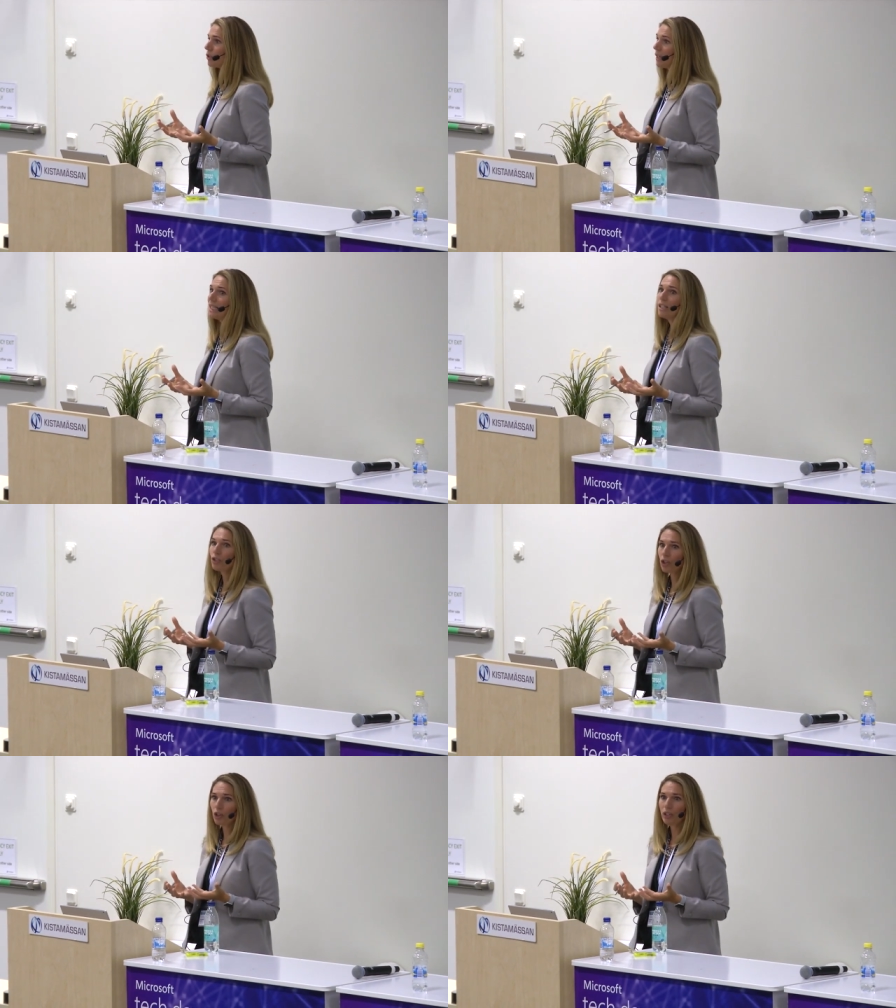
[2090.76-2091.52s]

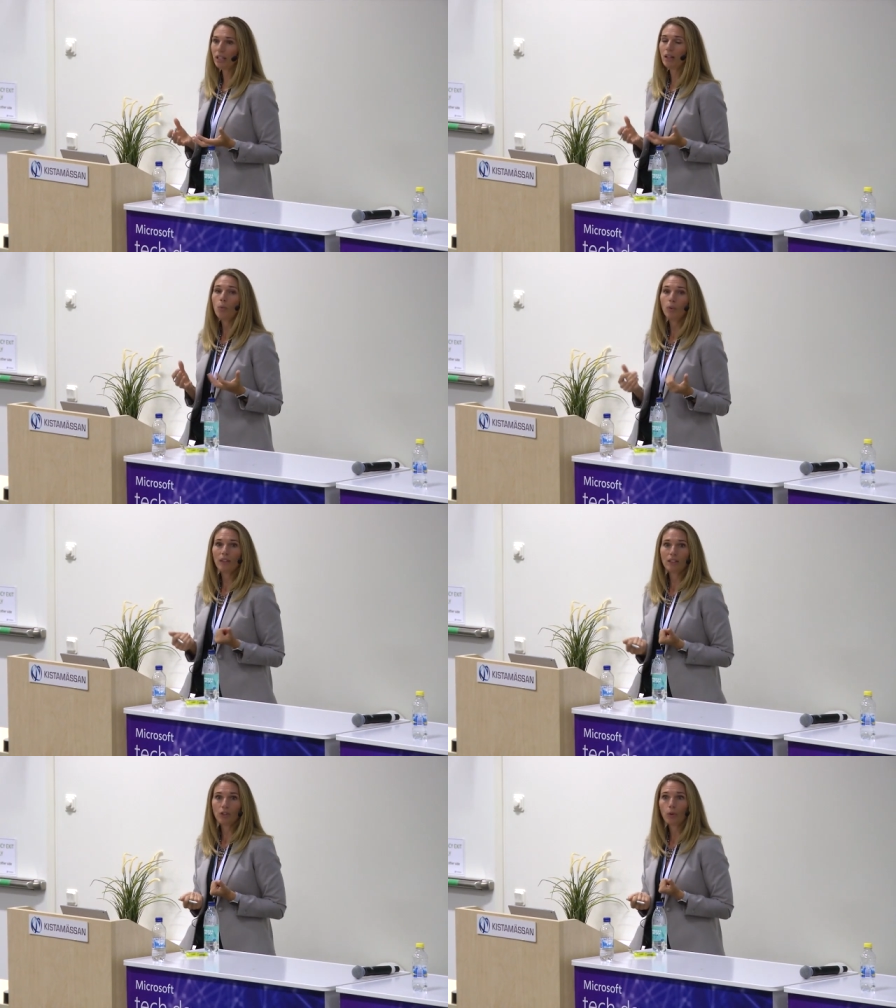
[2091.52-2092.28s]
training journey
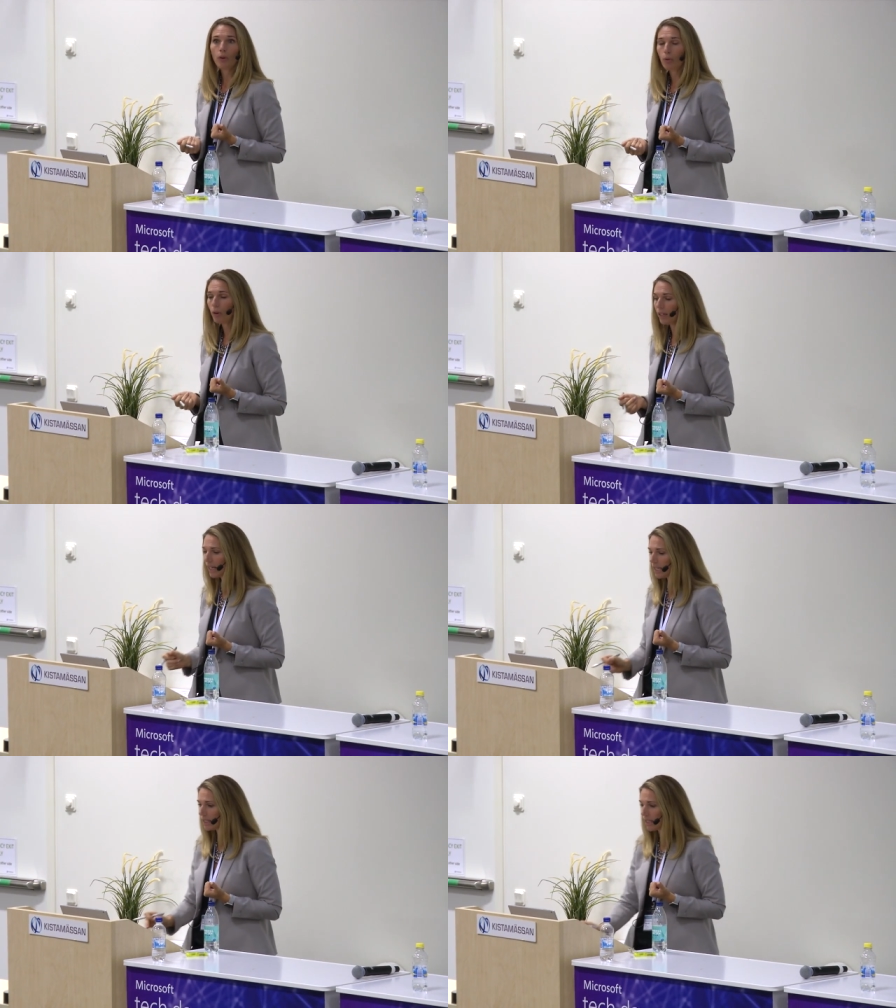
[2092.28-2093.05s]
within your
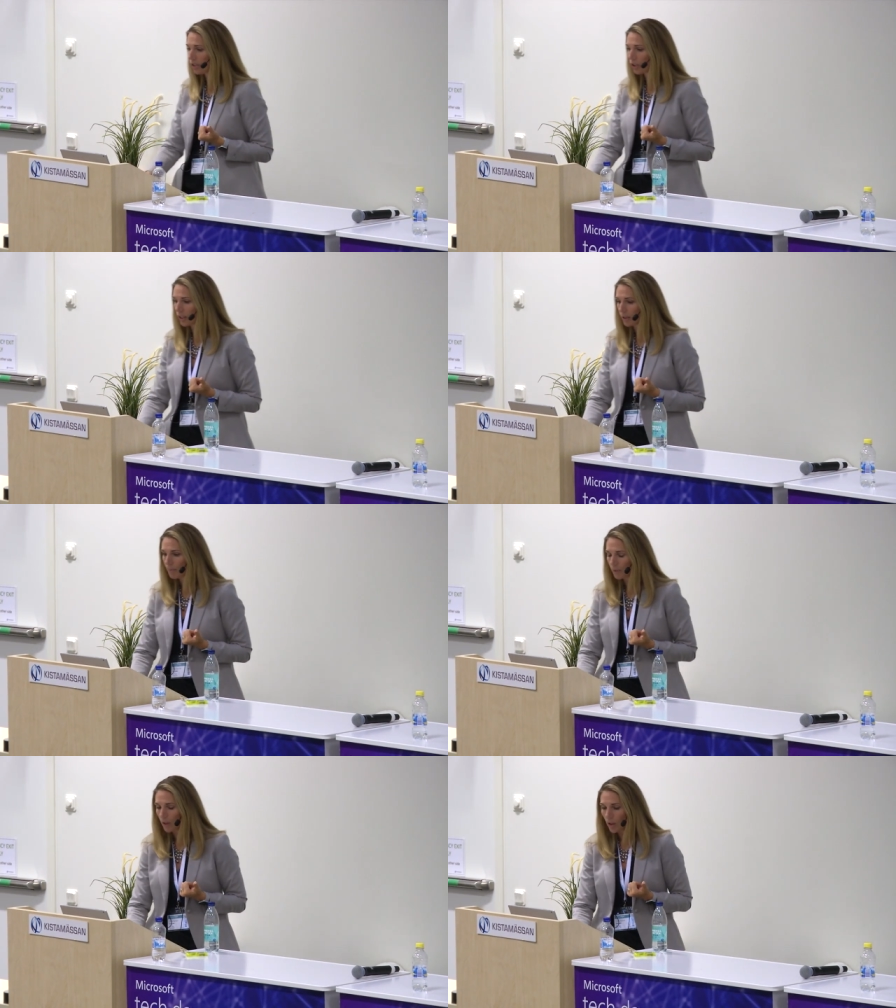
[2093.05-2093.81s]
organization.
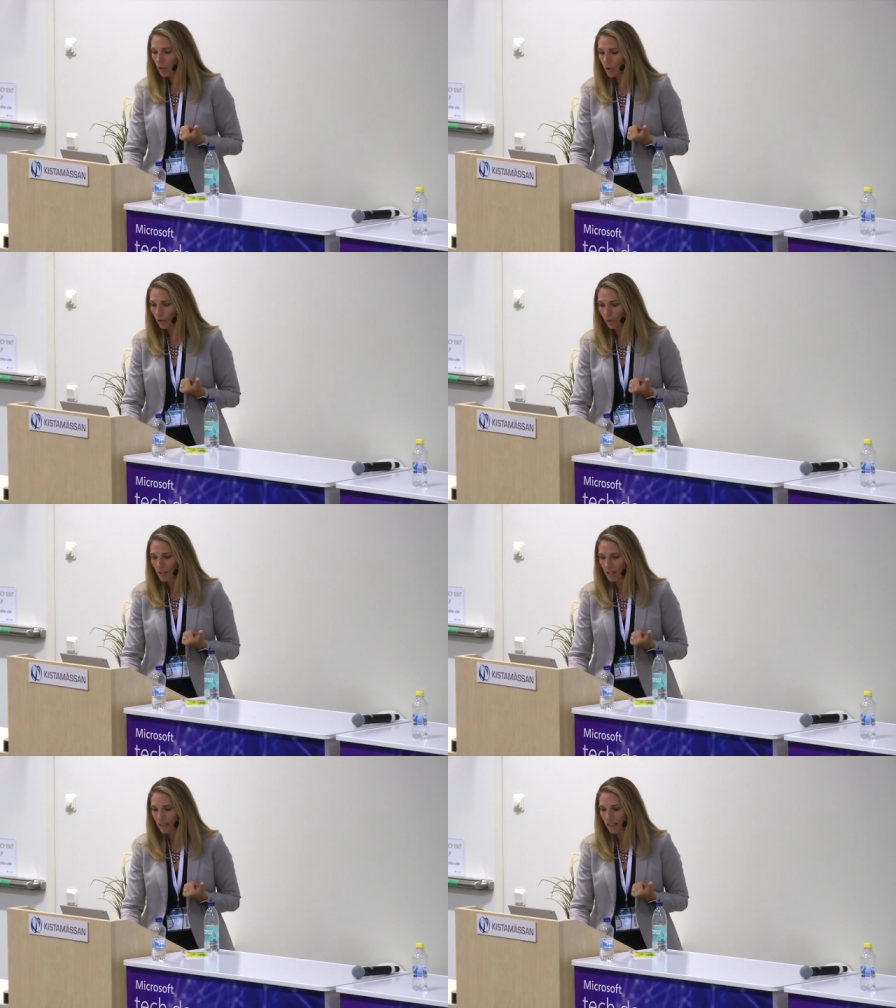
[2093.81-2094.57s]
So for
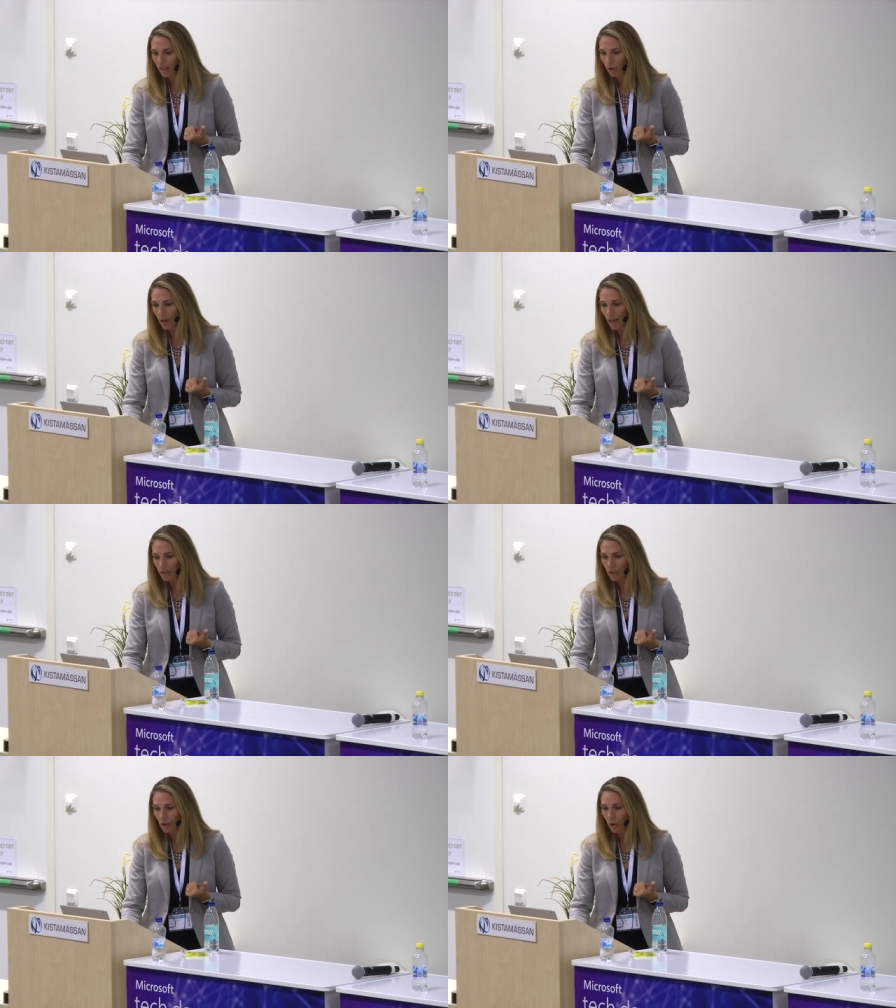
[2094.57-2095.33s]
instance, here you
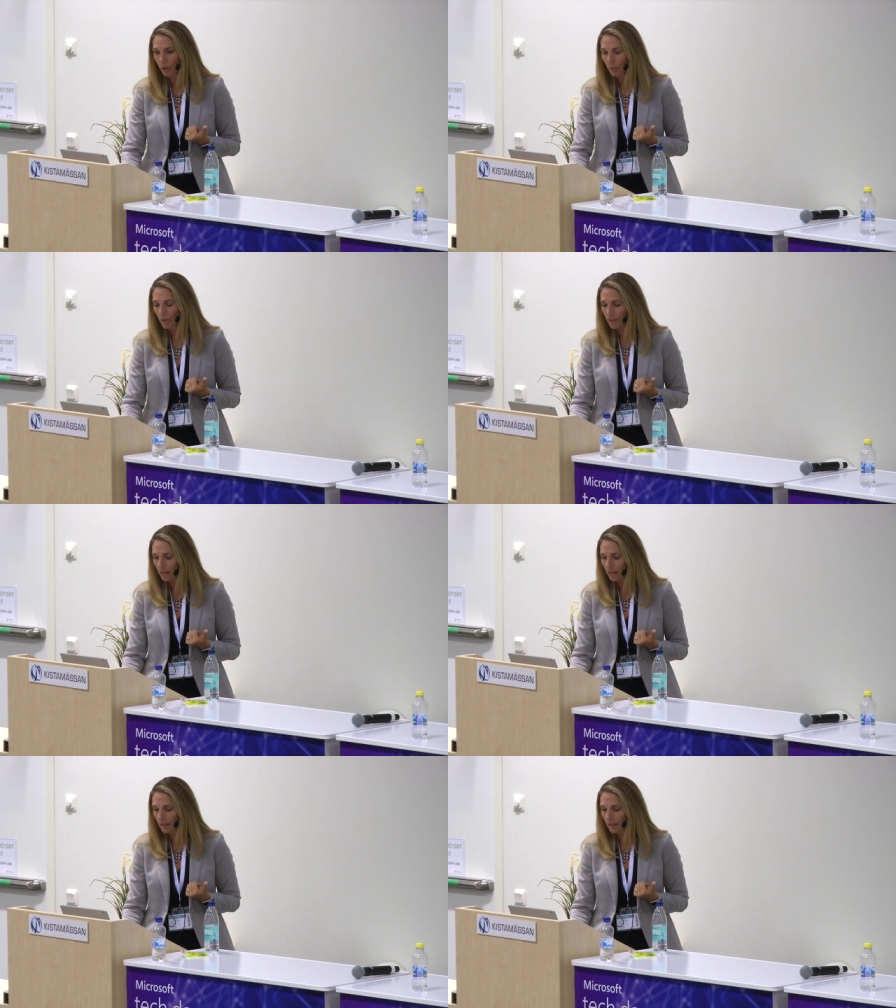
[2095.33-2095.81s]
have start with